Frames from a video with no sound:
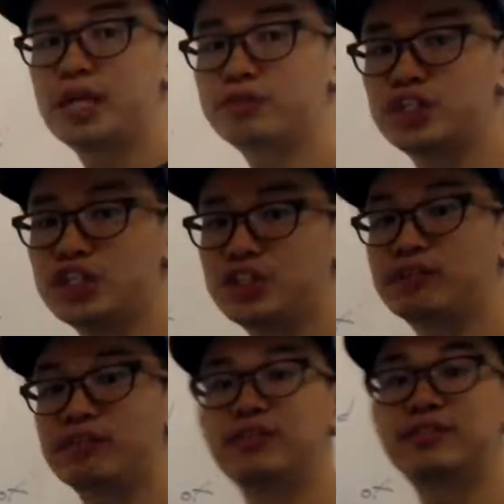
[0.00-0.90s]
of changing, the
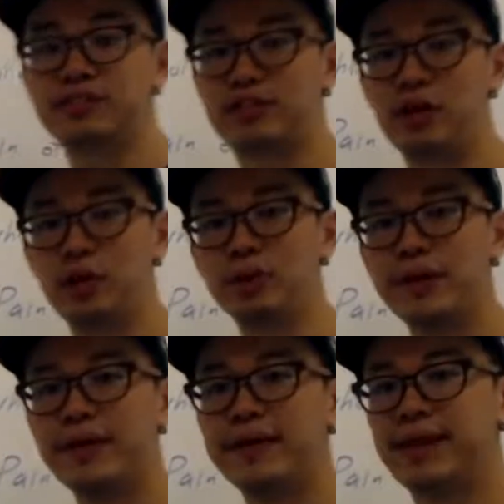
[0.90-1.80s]
risk is low,
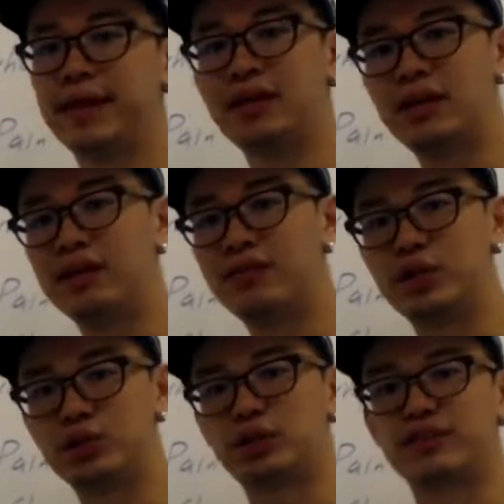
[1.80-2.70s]
that an
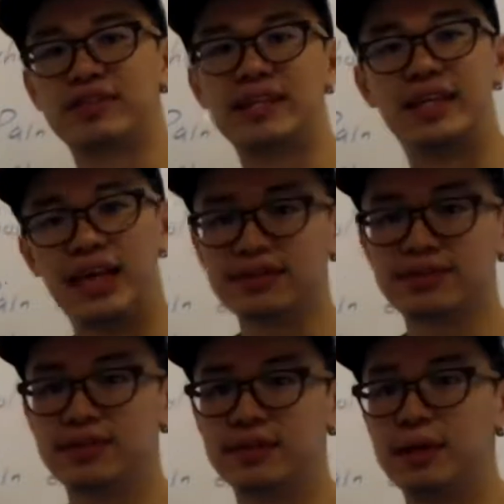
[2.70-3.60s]
individual could say
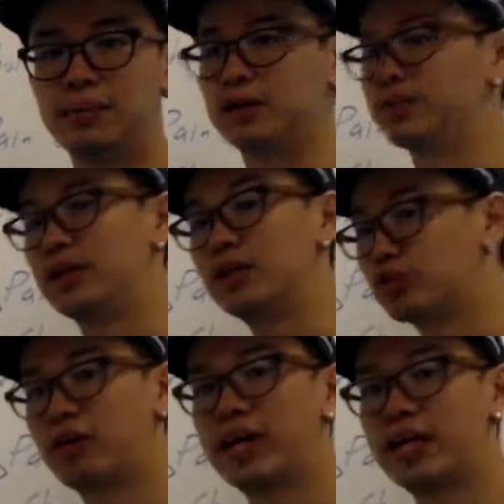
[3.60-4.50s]
yes, because they could
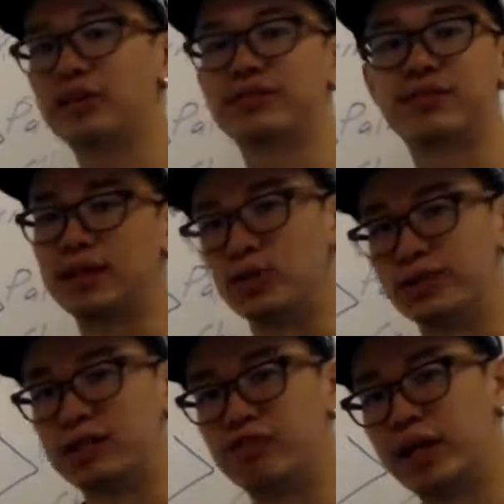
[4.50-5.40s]
try it out, start
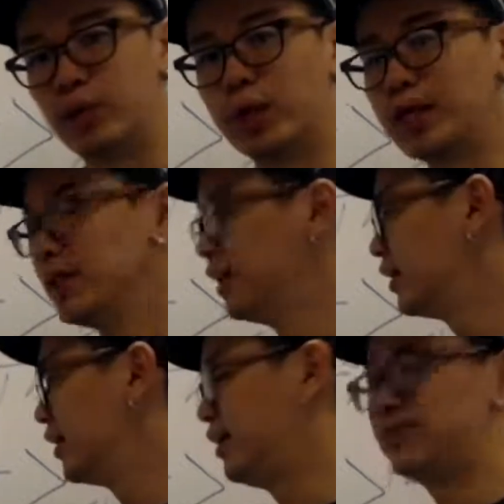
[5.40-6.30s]
using it right away,
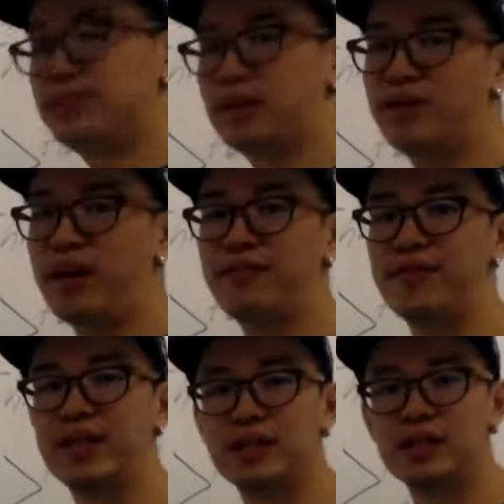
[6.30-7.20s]
instead of
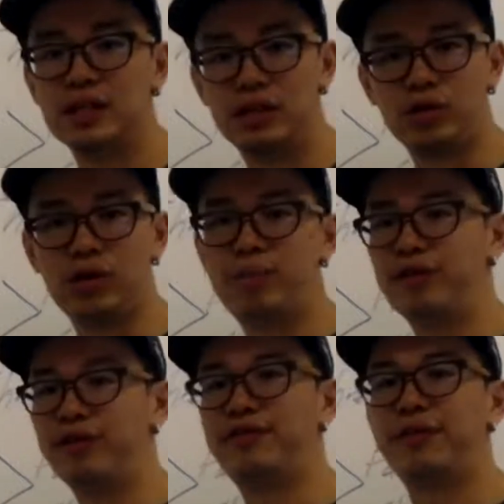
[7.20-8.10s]
having
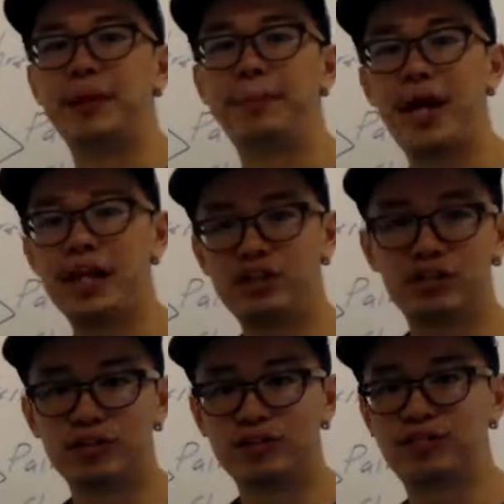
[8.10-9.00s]
approval from the
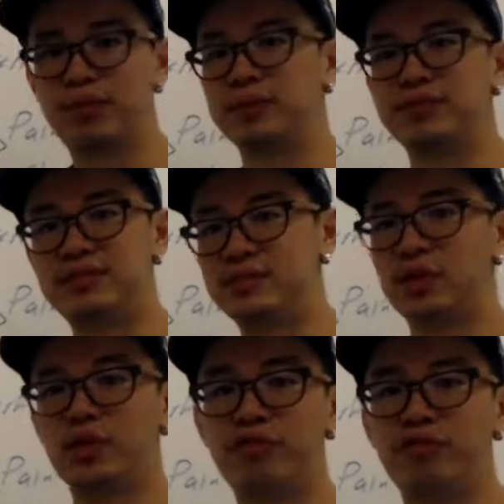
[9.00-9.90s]
managers, from the
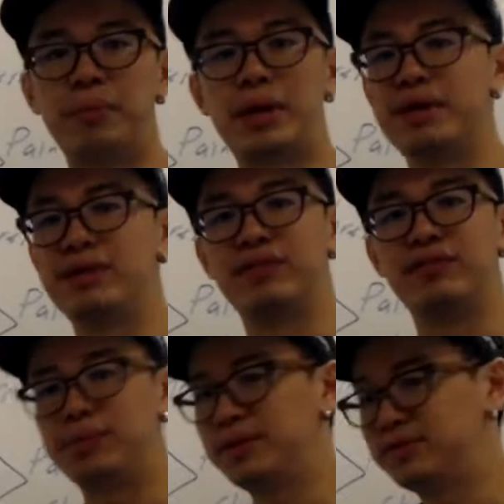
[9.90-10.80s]
CEO, from maybe even the
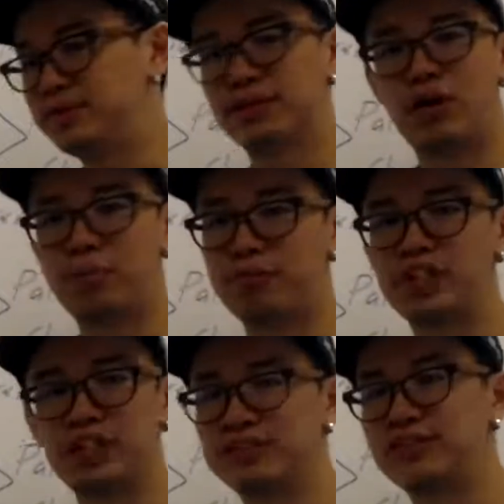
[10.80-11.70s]
B2B Sales
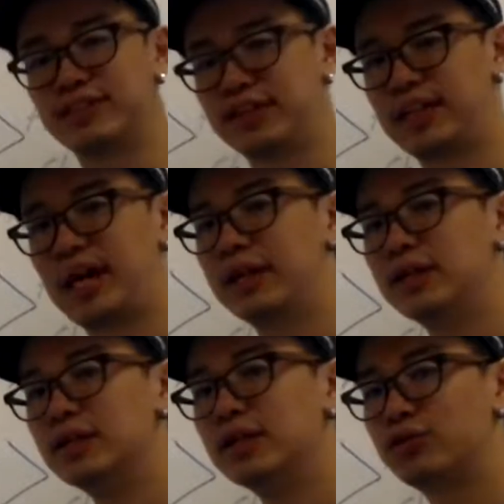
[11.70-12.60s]
operations, things like that.
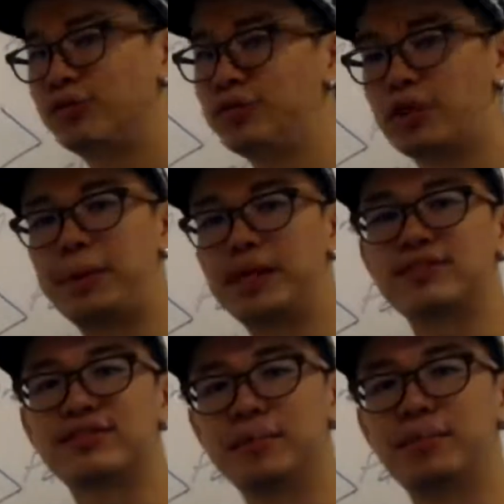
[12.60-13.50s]
So if you can make it
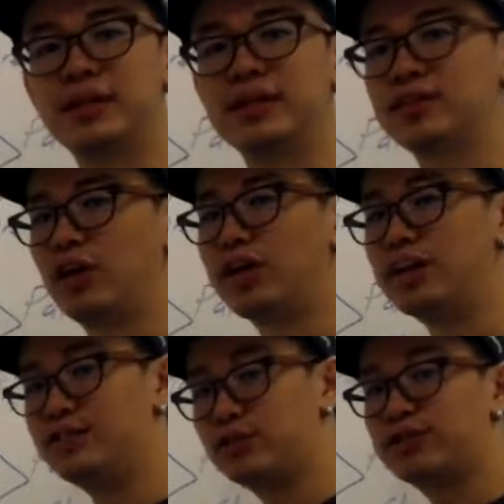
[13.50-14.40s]
simple, it's a lot
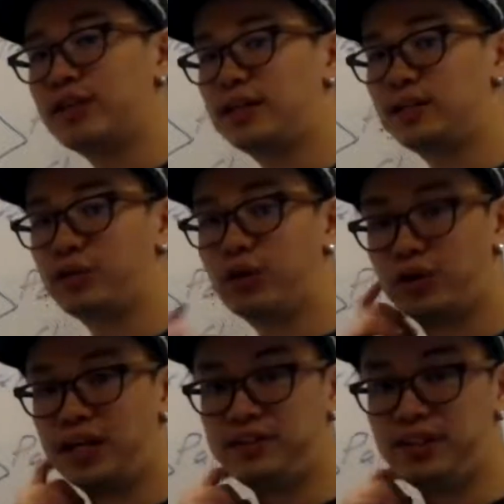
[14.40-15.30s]
easier to sell into an
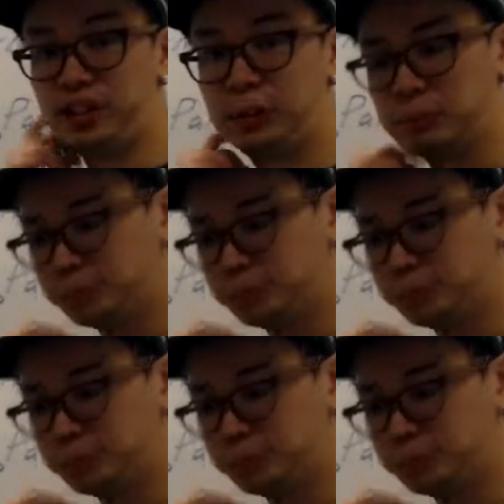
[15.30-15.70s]
organization.